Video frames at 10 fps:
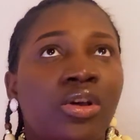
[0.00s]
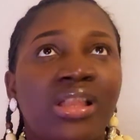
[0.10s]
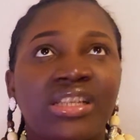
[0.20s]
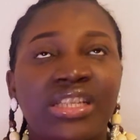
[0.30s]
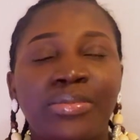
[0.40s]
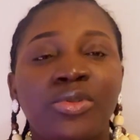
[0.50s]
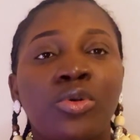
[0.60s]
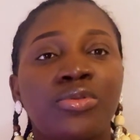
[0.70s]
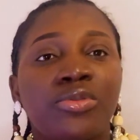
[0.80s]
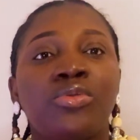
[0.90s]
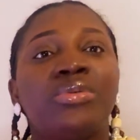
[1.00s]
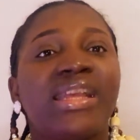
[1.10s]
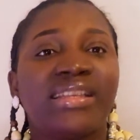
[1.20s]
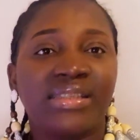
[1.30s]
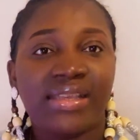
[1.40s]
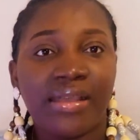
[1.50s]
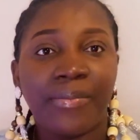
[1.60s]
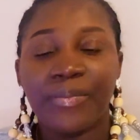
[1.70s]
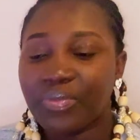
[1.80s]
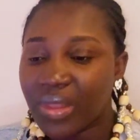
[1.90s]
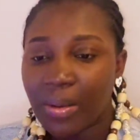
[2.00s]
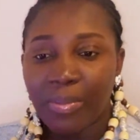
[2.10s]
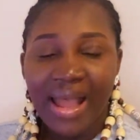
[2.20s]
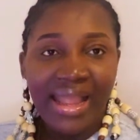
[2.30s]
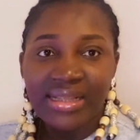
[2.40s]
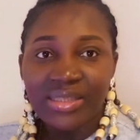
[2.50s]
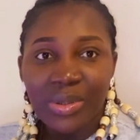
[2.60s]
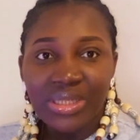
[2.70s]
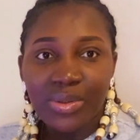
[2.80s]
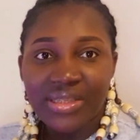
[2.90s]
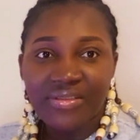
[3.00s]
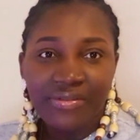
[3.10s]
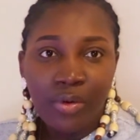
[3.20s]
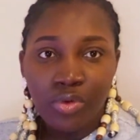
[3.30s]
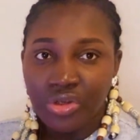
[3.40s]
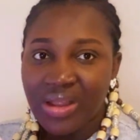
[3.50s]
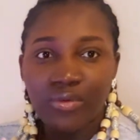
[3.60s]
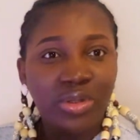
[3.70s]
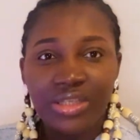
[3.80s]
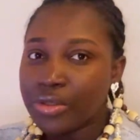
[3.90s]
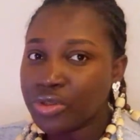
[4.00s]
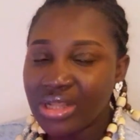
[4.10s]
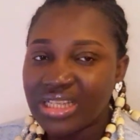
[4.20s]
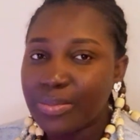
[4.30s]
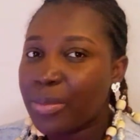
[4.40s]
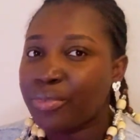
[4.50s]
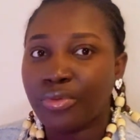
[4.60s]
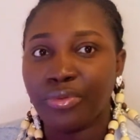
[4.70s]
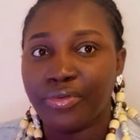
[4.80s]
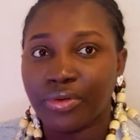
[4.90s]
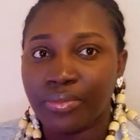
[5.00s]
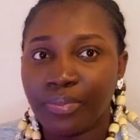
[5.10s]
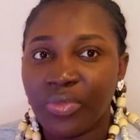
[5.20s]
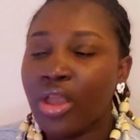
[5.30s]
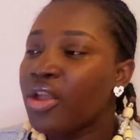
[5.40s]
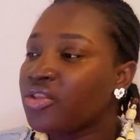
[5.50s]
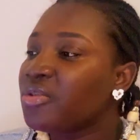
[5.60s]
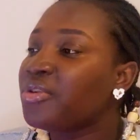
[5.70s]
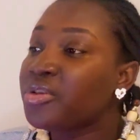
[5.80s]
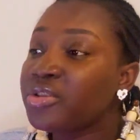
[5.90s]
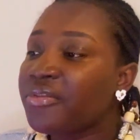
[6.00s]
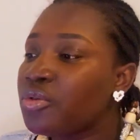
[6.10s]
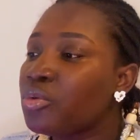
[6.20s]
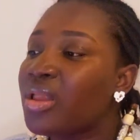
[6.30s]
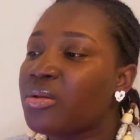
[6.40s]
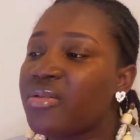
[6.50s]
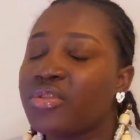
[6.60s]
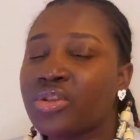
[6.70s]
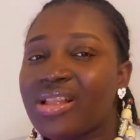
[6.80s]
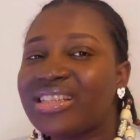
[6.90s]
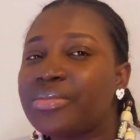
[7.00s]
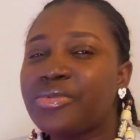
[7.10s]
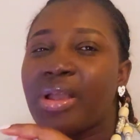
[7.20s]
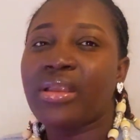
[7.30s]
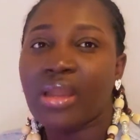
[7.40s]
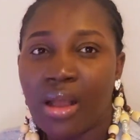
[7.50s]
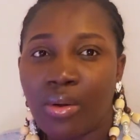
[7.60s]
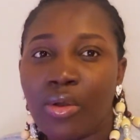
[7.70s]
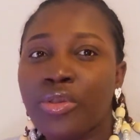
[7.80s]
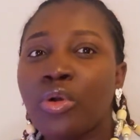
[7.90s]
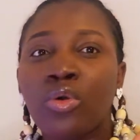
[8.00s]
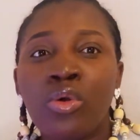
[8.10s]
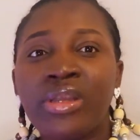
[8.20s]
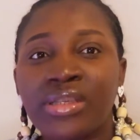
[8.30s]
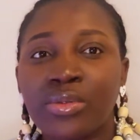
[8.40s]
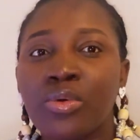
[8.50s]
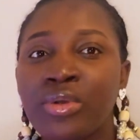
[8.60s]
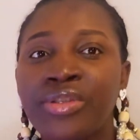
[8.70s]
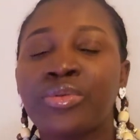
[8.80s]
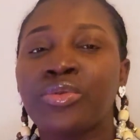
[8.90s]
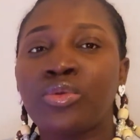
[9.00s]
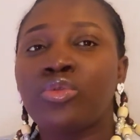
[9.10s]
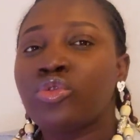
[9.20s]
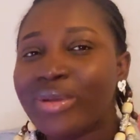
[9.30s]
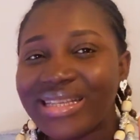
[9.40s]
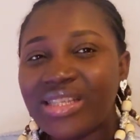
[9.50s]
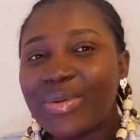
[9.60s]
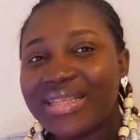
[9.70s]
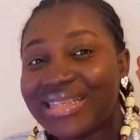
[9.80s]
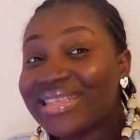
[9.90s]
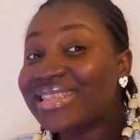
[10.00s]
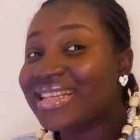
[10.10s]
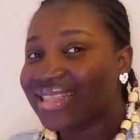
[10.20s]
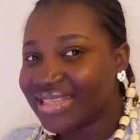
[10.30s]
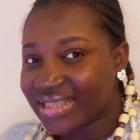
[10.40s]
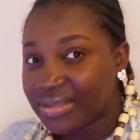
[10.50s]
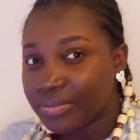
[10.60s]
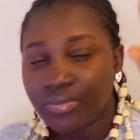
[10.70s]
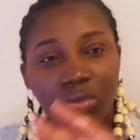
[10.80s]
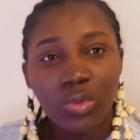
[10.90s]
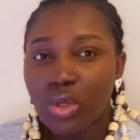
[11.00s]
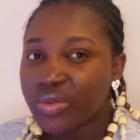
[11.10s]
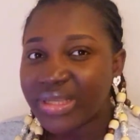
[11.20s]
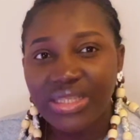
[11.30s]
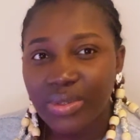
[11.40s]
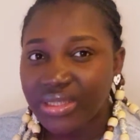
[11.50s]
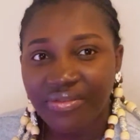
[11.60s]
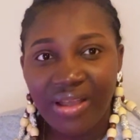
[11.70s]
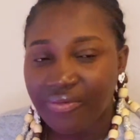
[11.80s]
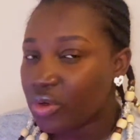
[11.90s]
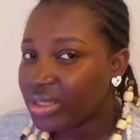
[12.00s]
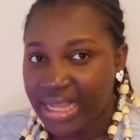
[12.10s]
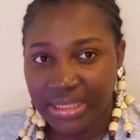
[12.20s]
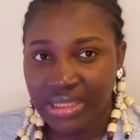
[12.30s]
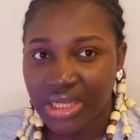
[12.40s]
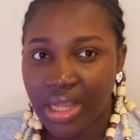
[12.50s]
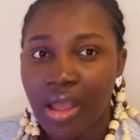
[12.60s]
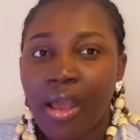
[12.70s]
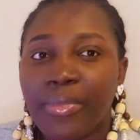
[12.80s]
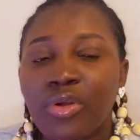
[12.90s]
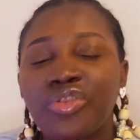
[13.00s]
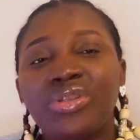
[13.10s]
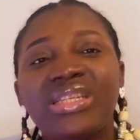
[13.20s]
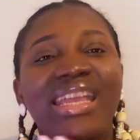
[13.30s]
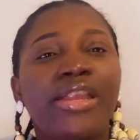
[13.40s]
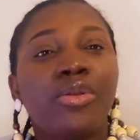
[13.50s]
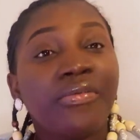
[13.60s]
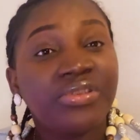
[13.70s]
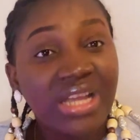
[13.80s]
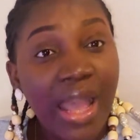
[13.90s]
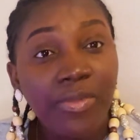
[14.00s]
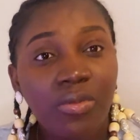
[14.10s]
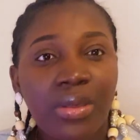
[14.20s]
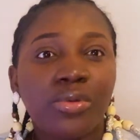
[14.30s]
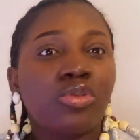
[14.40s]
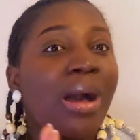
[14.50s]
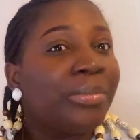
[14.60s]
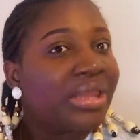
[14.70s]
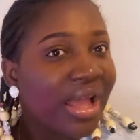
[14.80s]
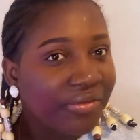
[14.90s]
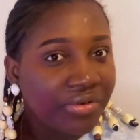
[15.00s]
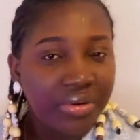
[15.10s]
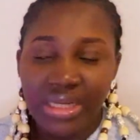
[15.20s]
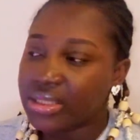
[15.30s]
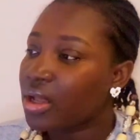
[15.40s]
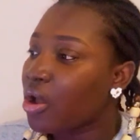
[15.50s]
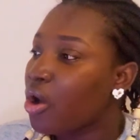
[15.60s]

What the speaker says: scholarship to go to school next year, by 2024, you should have gotten your scholarship approved. So for those of you who are looking for scholarships right now, your goal is to go into school 2026. Not 2025, not next year, because you need enough time to be able to apply for it.